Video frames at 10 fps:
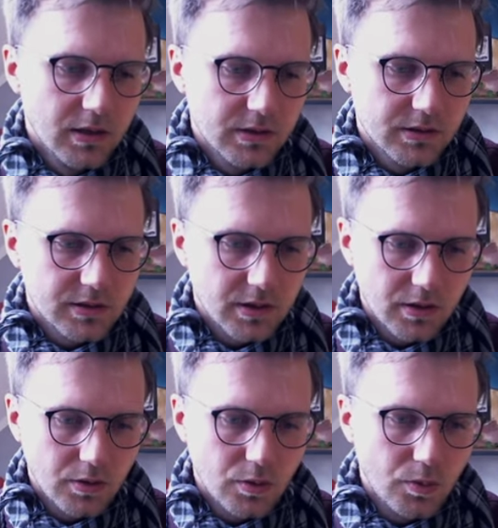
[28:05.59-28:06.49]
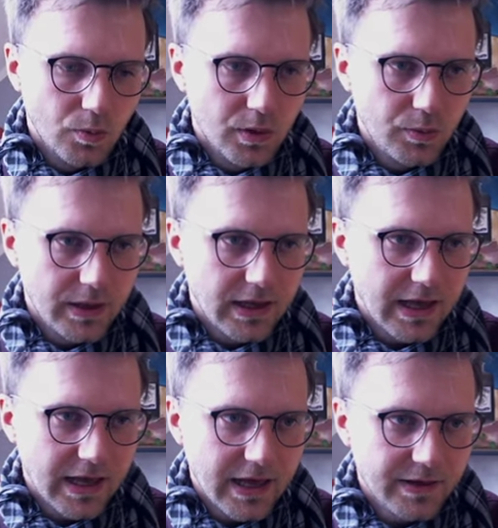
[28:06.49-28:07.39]
So what we
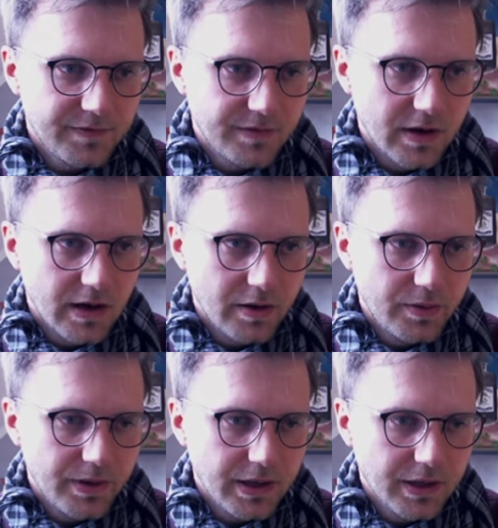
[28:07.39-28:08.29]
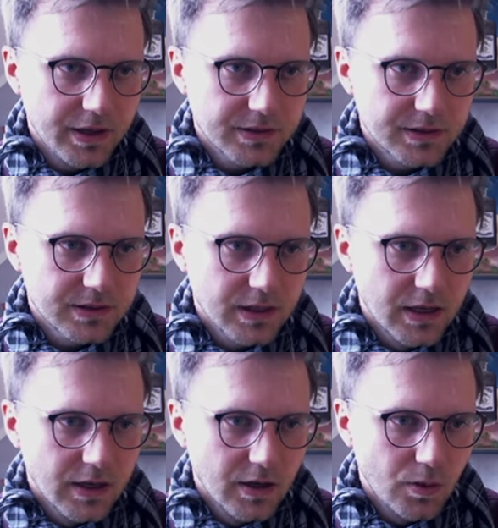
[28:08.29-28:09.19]
have now is
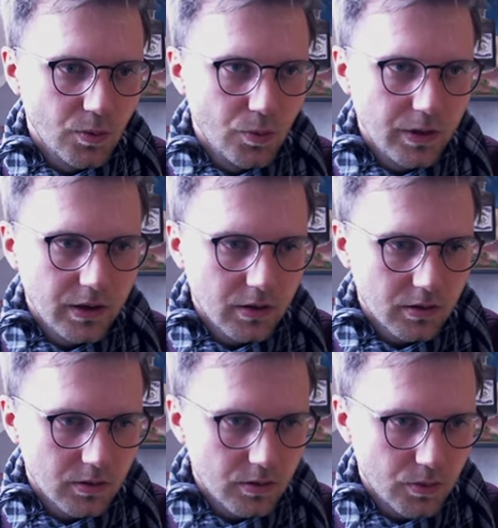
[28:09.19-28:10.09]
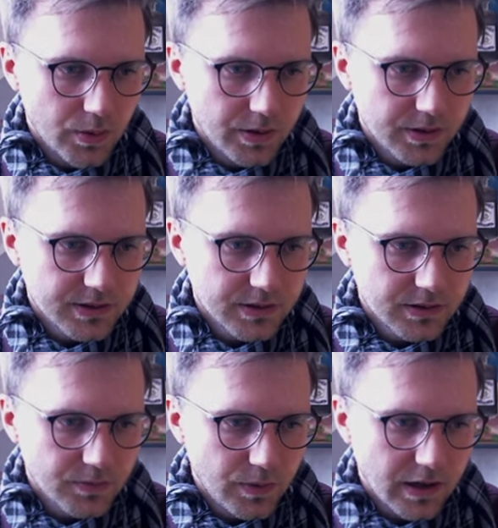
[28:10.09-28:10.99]
we, oh, where is it?
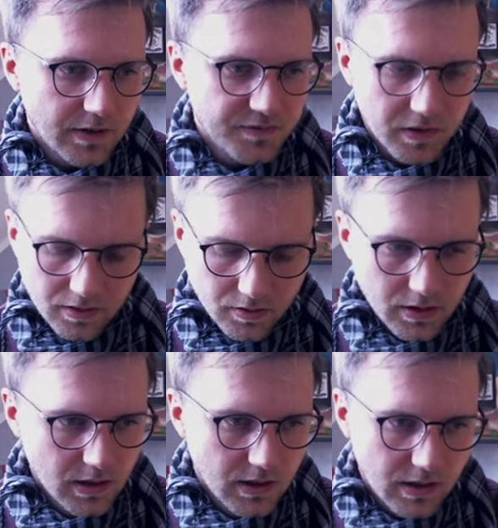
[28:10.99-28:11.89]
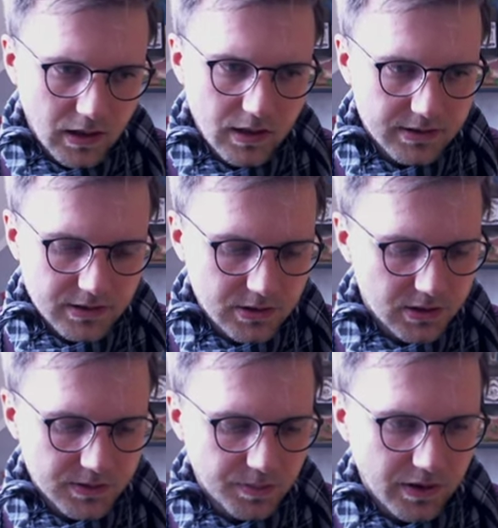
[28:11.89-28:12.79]
We have now Ah, let's
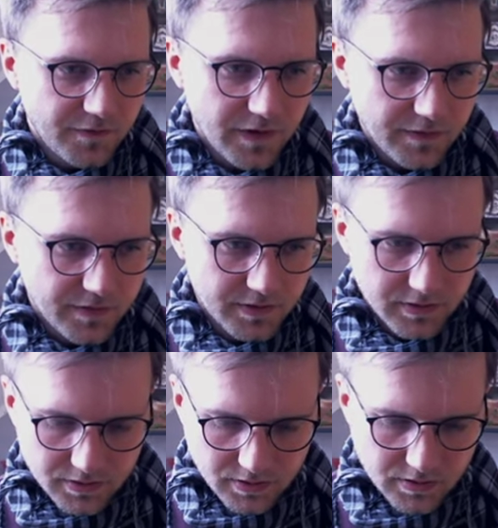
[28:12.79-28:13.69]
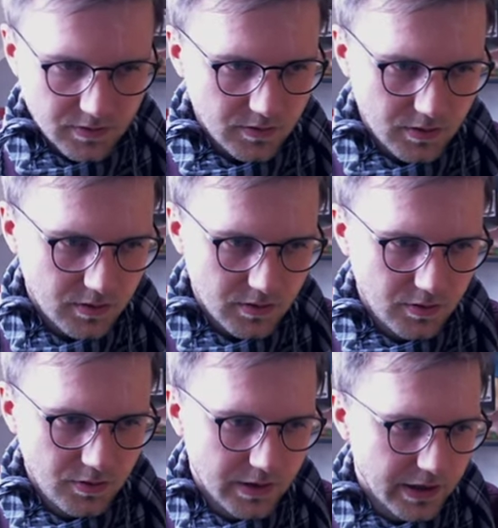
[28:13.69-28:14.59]
just make 500.
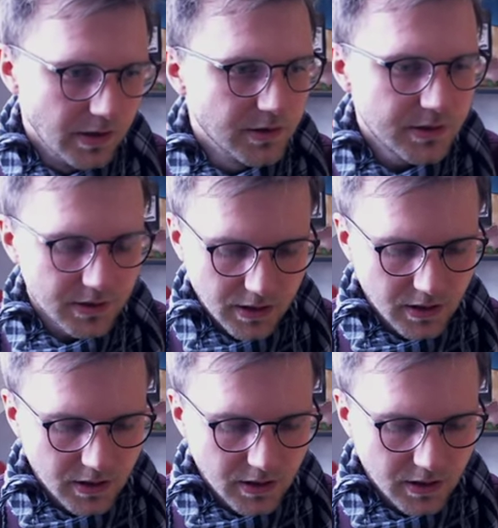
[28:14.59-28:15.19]
Who cares?